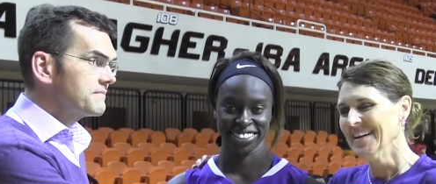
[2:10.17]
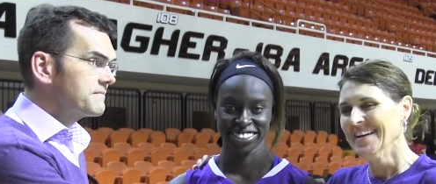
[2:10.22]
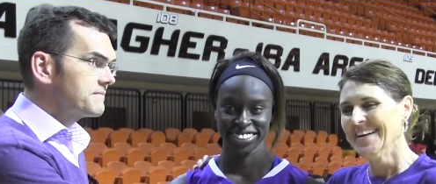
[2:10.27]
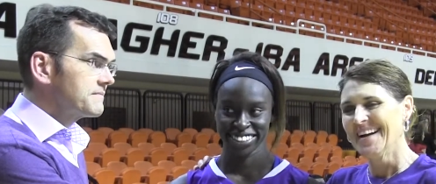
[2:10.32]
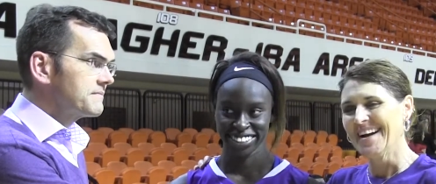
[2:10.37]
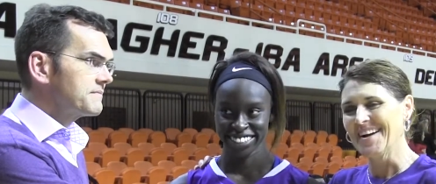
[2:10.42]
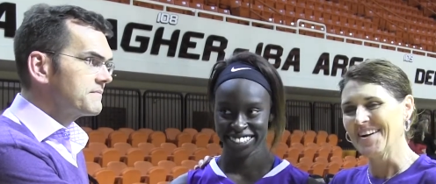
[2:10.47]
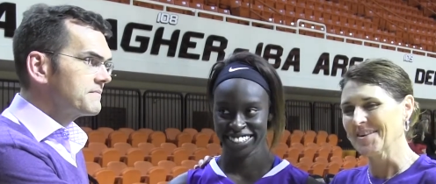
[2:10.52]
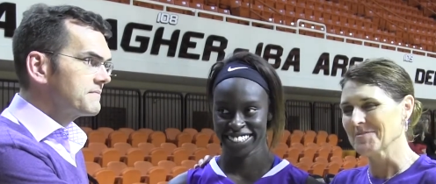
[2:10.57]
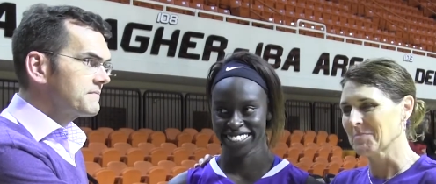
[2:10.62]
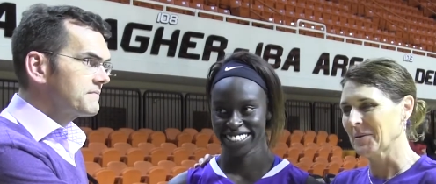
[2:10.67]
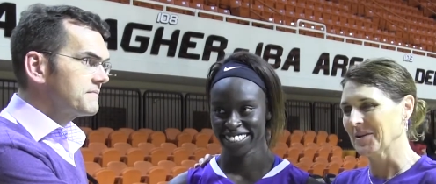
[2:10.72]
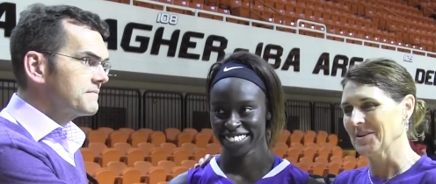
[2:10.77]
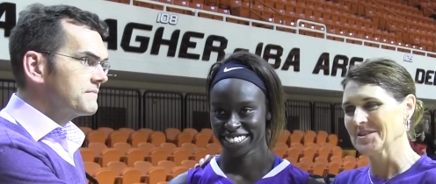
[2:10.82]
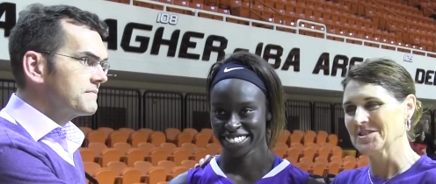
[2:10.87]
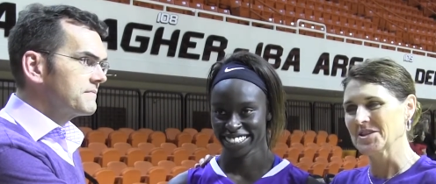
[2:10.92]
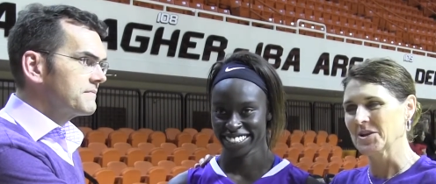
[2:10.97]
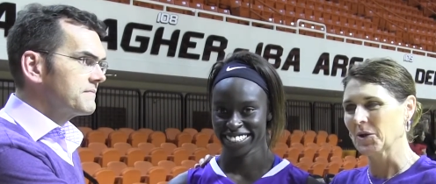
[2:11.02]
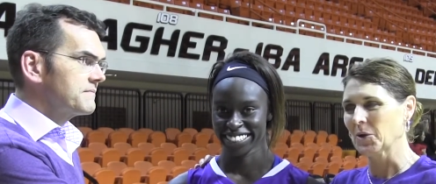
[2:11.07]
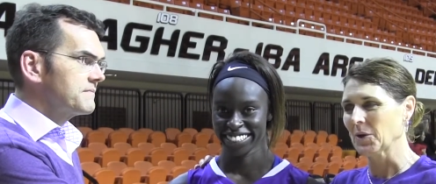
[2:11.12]
Speaker 1: Our players
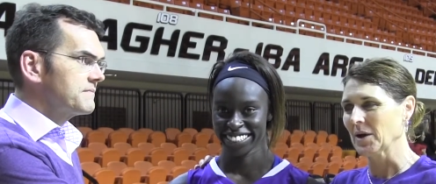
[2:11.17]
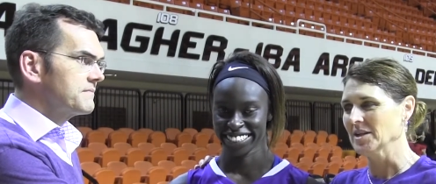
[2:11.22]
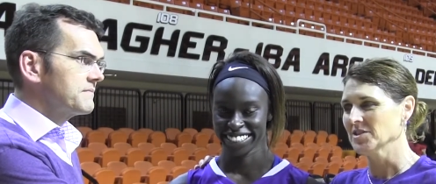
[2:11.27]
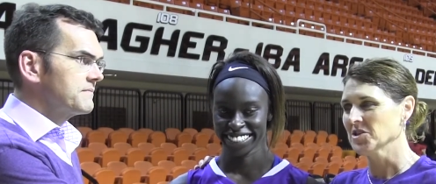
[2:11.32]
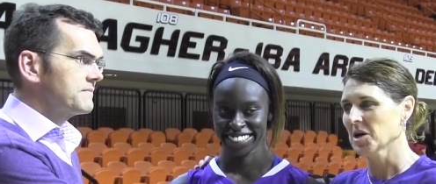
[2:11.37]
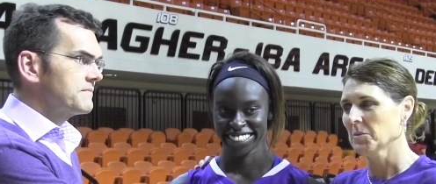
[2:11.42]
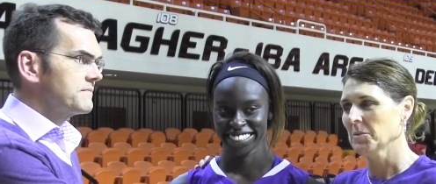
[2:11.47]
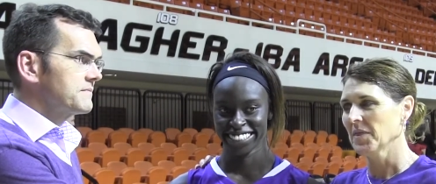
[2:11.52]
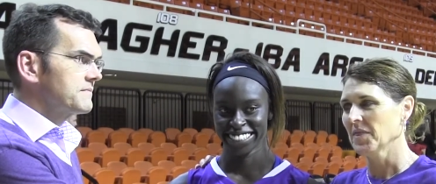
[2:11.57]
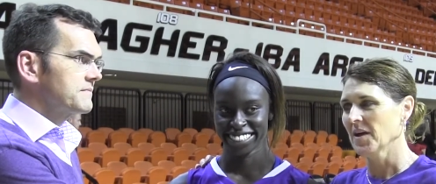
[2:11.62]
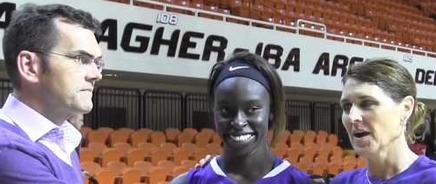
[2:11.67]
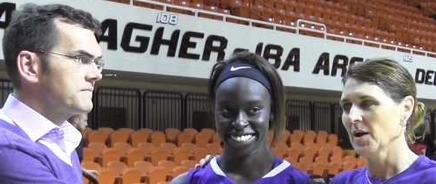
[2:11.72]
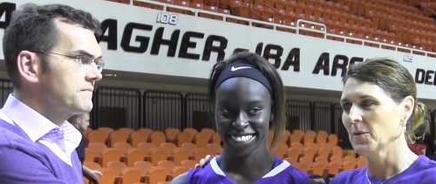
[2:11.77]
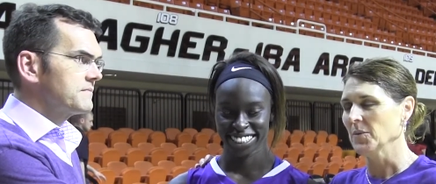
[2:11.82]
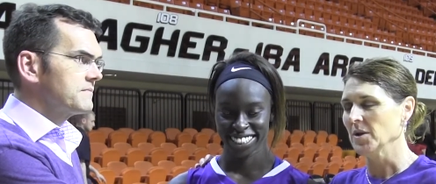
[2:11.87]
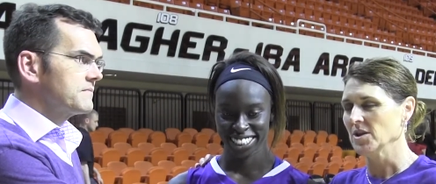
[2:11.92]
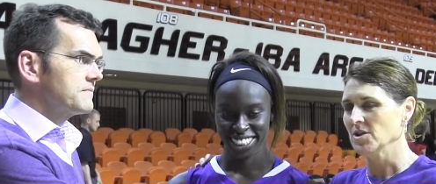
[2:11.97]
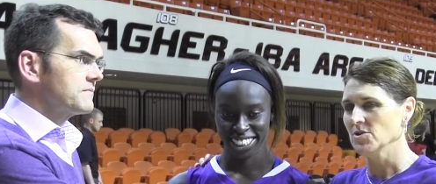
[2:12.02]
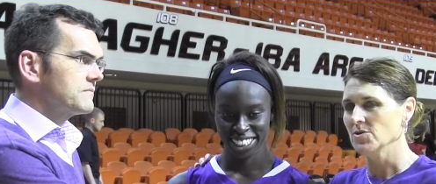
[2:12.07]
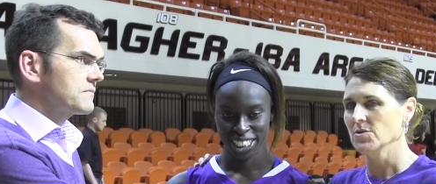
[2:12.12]
did a great job with that. We
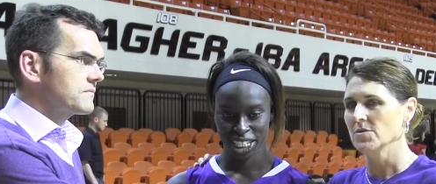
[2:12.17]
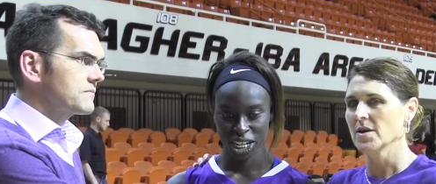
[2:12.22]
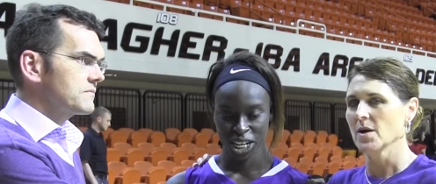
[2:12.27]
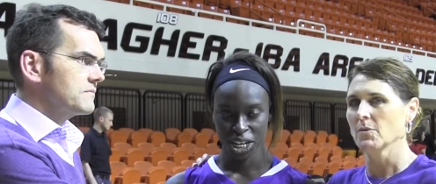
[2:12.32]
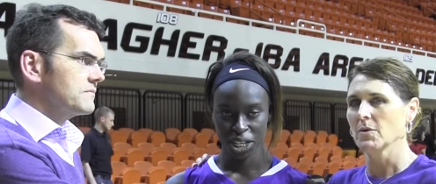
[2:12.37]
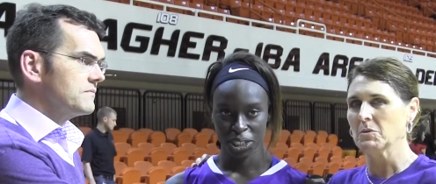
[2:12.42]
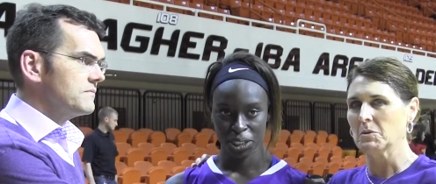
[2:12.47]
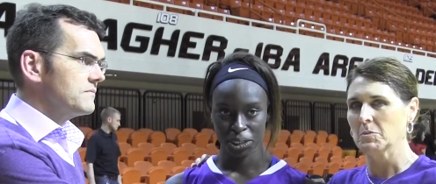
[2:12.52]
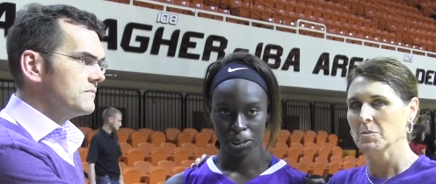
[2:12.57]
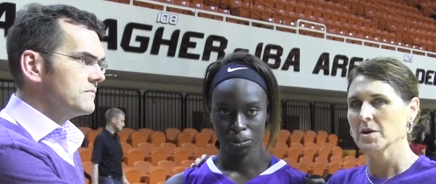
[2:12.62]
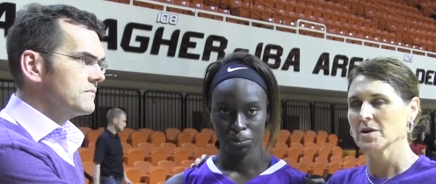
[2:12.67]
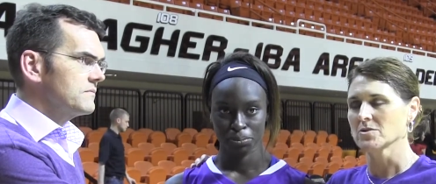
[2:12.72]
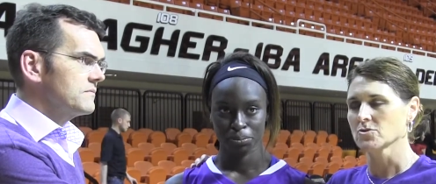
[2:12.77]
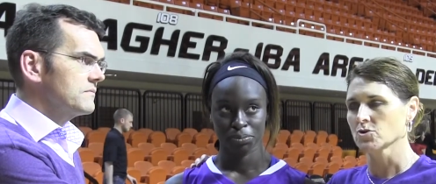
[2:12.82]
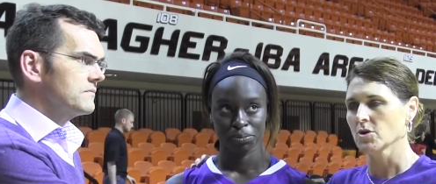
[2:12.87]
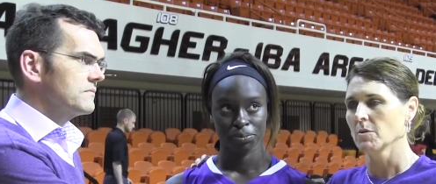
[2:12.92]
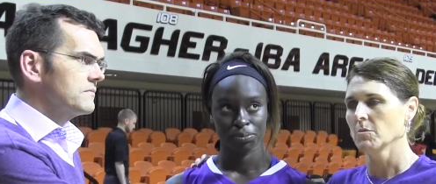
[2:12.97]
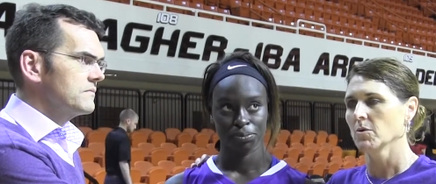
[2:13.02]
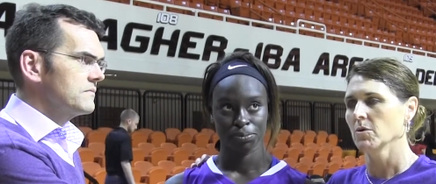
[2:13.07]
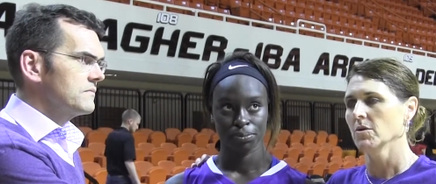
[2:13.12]
knew that we would be in
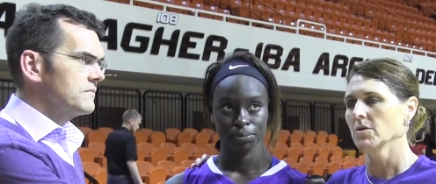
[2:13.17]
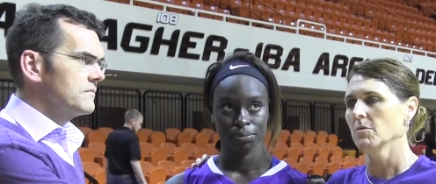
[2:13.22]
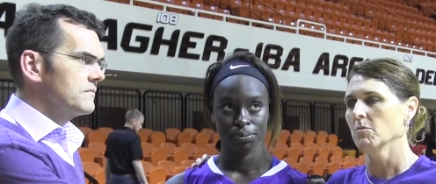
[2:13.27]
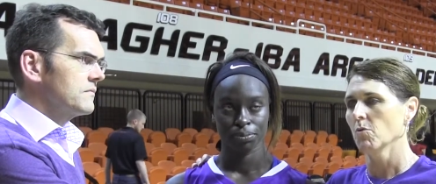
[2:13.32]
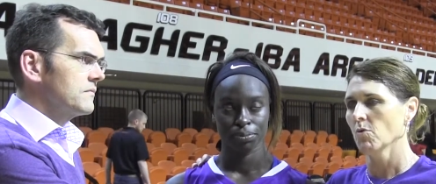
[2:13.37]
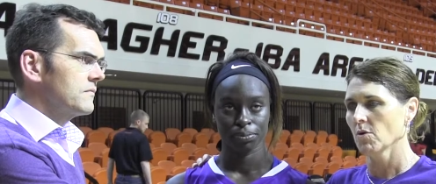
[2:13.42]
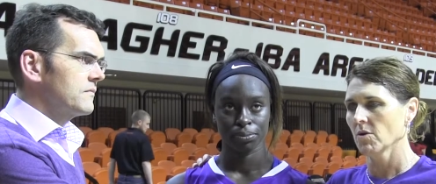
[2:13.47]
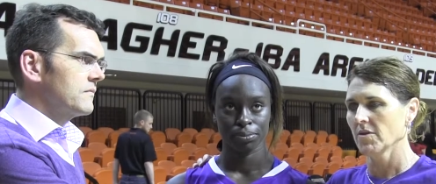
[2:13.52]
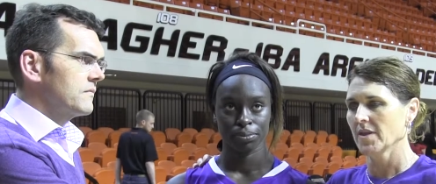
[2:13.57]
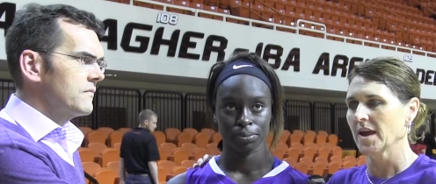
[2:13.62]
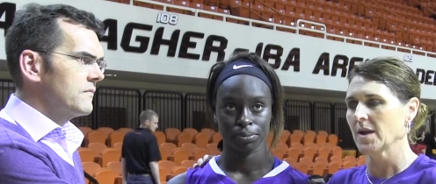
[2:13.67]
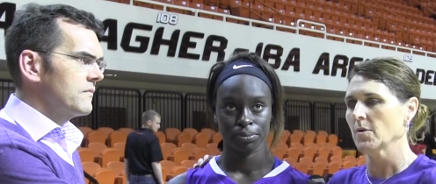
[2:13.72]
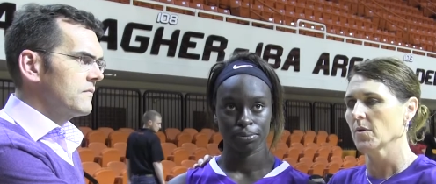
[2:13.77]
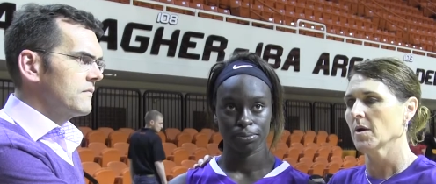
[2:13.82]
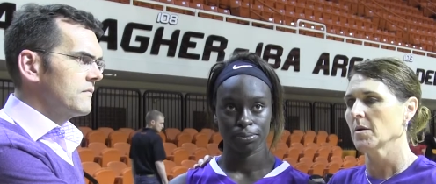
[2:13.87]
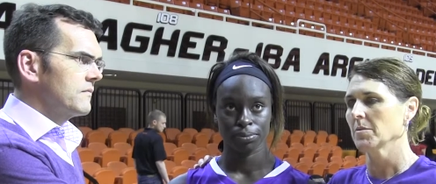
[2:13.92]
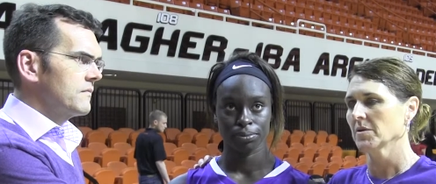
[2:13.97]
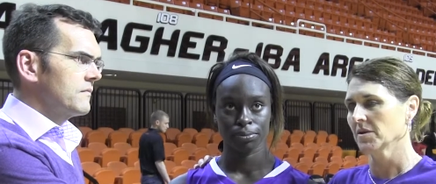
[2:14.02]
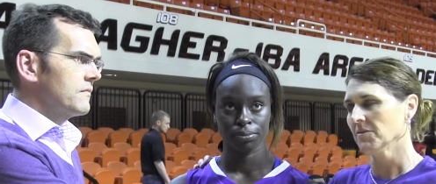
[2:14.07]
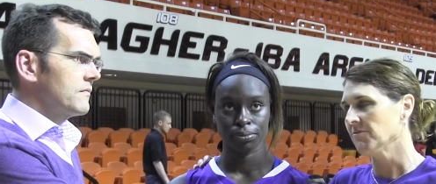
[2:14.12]
trouble the more they were
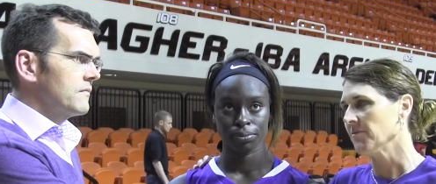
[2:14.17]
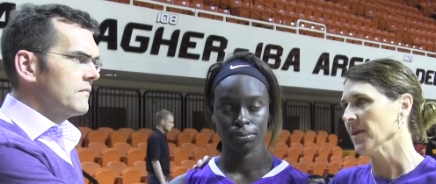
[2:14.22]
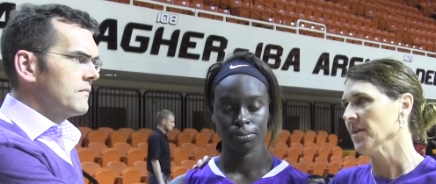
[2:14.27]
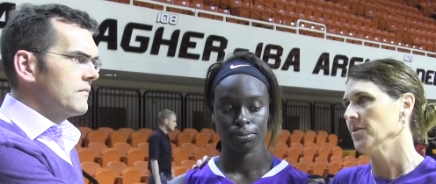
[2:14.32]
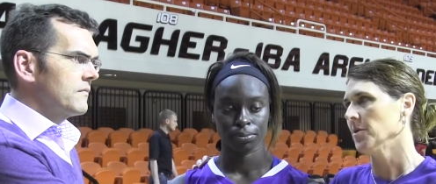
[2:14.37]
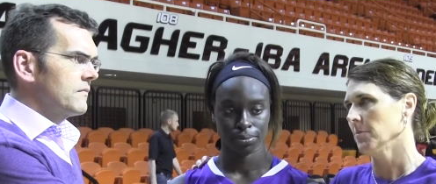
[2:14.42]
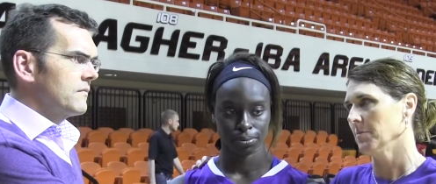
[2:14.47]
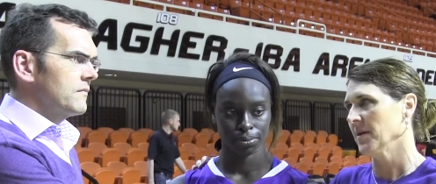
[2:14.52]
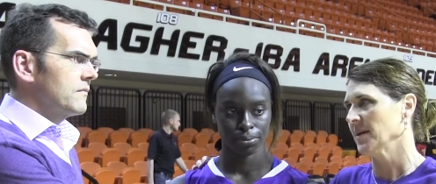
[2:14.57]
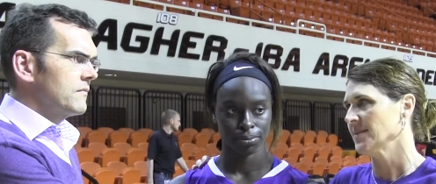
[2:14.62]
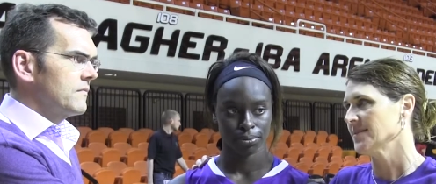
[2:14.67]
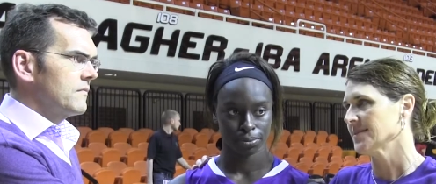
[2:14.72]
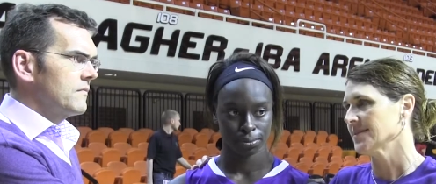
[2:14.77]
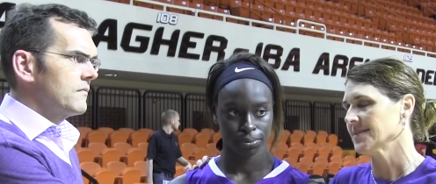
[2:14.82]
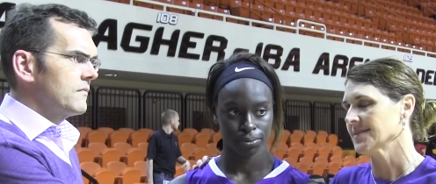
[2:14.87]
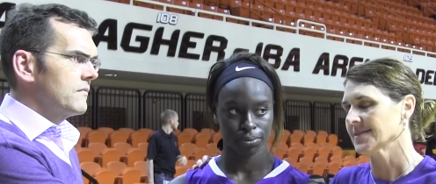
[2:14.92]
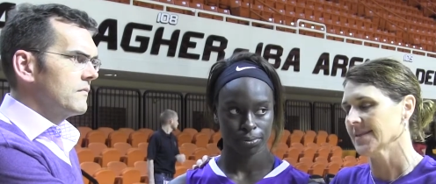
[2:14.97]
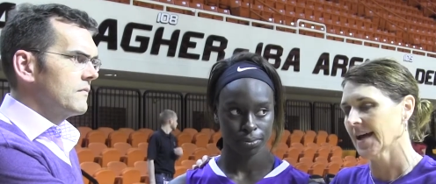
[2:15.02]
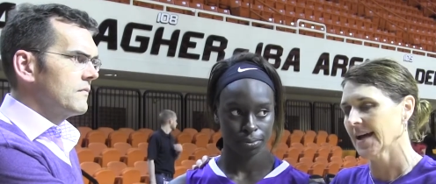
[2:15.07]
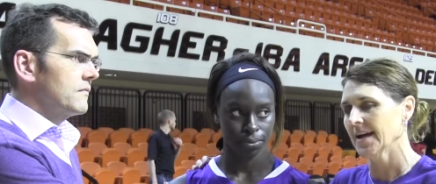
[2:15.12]
able to feed their bigs
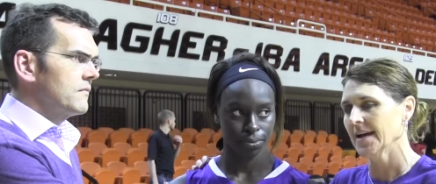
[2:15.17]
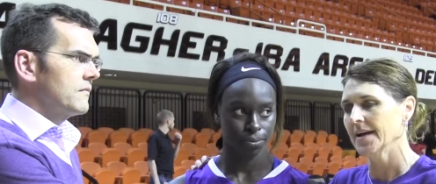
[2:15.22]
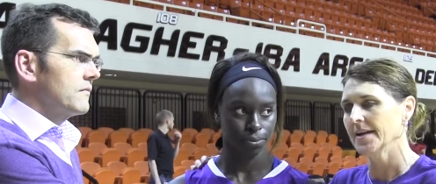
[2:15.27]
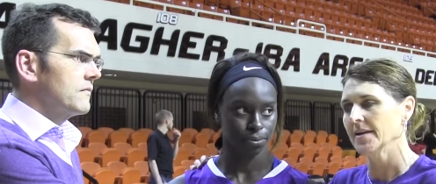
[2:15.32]
inside,